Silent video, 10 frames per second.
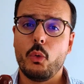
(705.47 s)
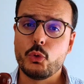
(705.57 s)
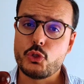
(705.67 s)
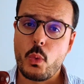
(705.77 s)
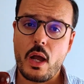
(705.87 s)

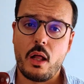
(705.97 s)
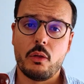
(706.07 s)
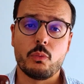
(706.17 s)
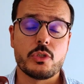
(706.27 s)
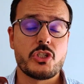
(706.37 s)
Eau
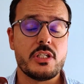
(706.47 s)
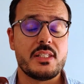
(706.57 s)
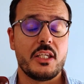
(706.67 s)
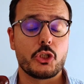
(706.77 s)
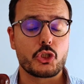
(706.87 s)
Duel, which
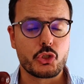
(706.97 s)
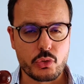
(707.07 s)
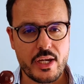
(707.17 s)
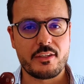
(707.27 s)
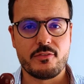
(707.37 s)
is a
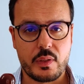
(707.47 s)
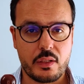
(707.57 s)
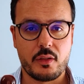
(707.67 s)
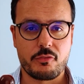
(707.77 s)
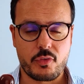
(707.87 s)
great
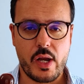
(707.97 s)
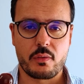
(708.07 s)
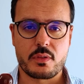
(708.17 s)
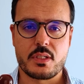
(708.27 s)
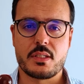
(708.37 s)
vanilla
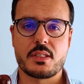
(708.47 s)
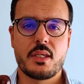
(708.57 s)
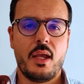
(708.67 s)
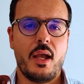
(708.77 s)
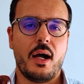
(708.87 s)

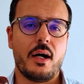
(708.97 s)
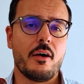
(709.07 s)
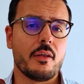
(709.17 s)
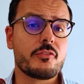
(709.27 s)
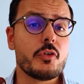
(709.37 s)
fragrance,
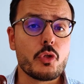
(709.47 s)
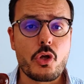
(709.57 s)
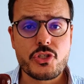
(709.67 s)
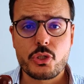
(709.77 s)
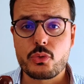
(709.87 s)

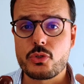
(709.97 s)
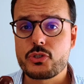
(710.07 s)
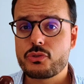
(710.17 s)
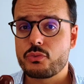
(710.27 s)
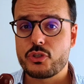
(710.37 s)
Philosophe
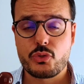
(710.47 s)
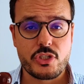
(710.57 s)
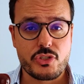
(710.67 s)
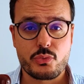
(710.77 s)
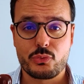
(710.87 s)
Rouge, which
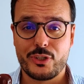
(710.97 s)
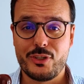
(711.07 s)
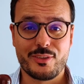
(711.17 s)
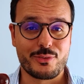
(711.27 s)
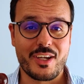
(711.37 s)
is
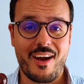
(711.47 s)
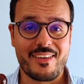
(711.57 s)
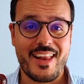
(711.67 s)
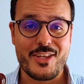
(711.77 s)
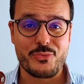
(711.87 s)

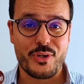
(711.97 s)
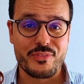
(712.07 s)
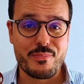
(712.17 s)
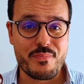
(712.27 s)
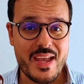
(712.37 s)
regarded as one
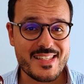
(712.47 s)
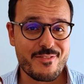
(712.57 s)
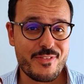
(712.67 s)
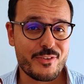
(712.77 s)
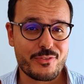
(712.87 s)
of the
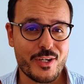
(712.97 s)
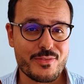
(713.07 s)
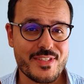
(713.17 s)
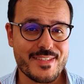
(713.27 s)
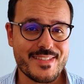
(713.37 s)
best fig
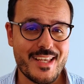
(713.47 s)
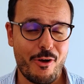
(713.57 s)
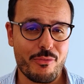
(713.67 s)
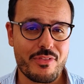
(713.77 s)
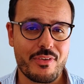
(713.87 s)
fragrances
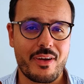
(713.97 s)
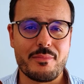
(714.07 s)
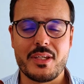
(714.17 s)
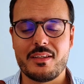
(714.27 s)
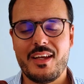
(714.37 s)
out there. I
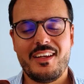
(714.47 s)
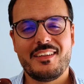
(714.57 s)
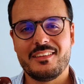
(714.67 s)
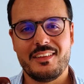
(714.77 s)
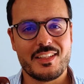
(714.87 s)
mean,
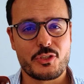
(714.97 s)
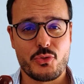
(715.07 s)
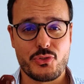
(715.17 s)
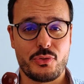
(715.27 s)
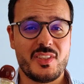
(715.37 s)
the list
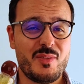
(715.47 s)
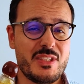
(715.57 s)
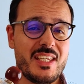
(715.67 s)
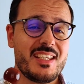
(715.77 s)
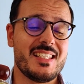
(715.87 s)
goes on.
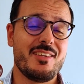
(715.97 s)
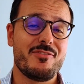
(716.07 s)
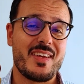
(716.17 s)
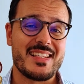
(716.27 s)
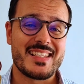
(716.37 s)
Diptyque is a
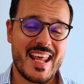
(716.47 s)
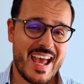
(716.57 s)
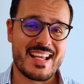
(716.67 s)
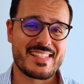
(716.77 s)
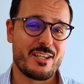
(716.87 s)

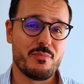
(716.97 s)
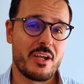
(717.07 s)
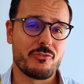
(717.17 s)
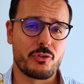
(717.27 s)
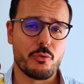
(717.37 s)
fantastic
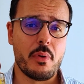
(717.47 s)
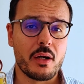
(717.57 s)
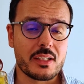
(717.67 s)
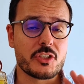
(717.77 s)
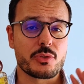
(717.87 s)
bang for a
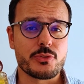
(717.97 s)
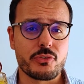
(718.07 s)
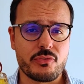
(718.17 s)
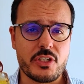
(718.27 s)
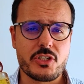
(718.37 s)
buck in terms
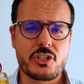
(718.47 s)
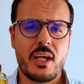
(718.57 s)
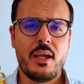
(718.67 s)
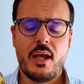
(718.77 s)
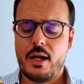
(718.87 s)
of niche,
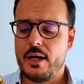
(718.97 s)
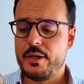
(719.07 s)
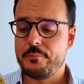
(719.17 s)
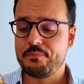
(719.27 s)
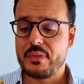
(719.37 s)

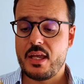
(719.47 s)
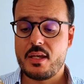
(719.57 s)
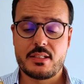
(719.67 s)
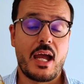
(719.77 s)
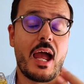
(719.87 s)
and